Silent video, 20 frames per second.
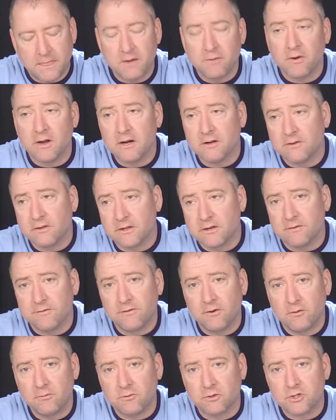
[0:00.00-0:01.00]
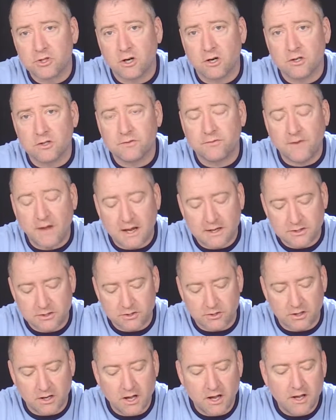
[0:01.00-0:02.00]
theoretically your phone will charge
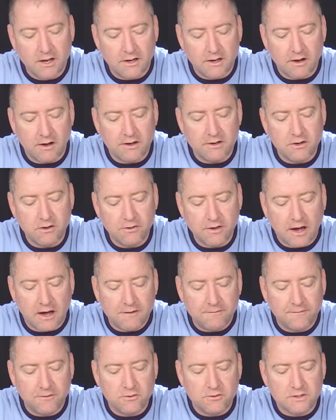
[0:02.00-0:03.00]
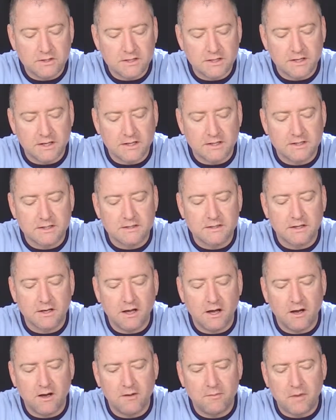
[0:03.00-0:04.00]
faster. Now, I know the iPhone 6
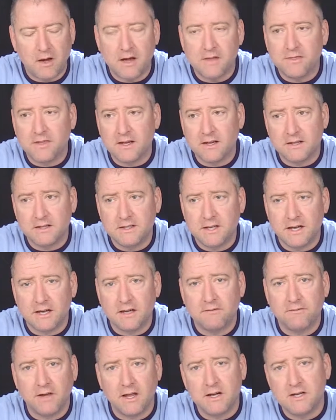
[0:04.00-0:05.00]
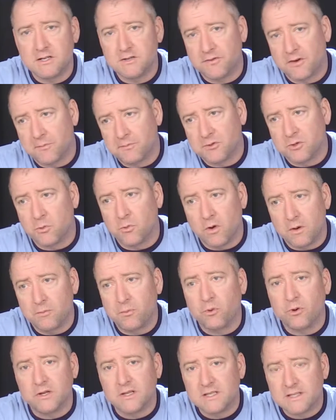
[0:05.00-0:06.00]
I think can take advantage of up to
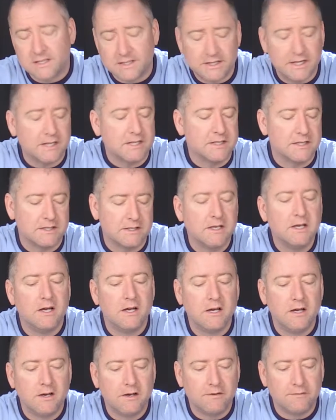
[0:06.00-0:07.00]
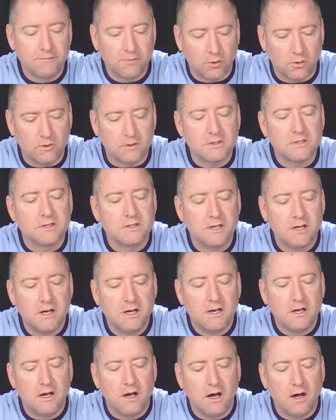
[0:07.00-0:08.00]
1.6 volts,
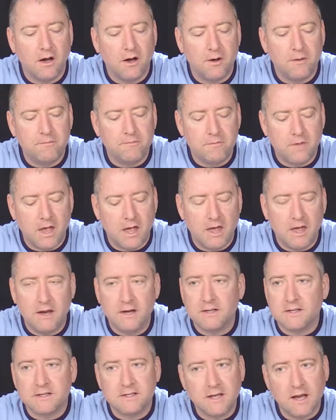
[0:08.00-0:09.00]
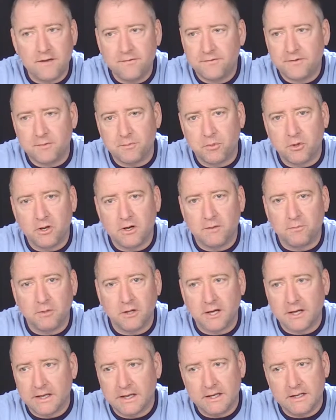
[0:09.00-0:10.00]
and it's safe to
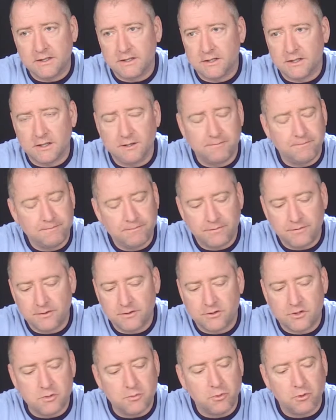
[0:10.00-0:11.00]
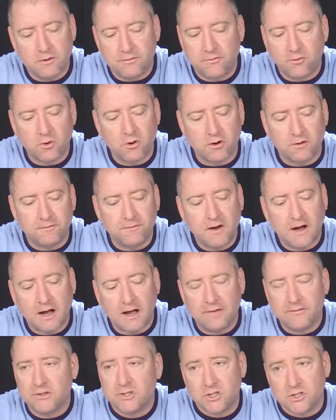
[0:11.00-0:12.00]
plug it into 2.4 or
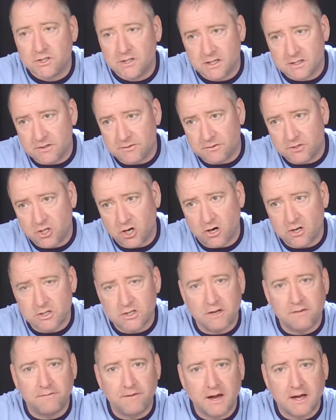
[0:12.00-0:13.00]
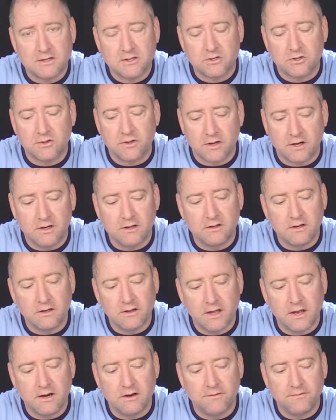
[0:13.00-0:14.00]
5. It just doesn't charge any faster than
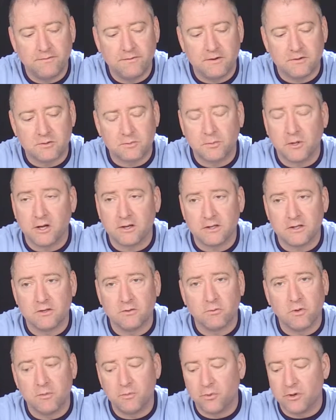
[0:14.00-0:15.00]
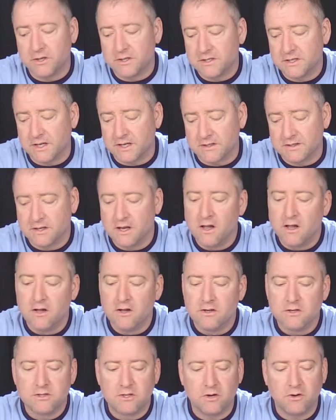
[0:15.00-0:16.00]
if it is plugged into 1.6.
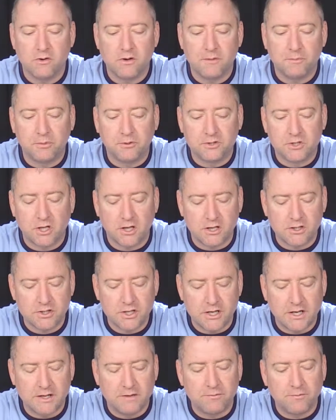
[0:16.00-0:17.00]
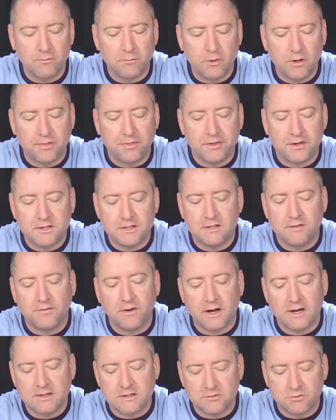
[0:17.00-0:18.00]
So charging it with this
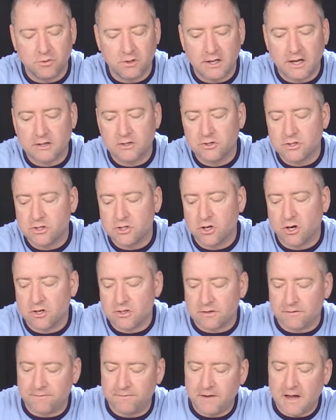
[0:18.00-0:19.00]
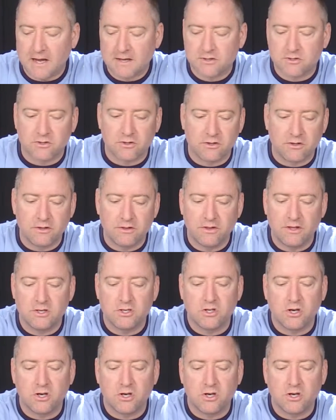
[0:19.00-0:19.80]
device will actually charge it faster than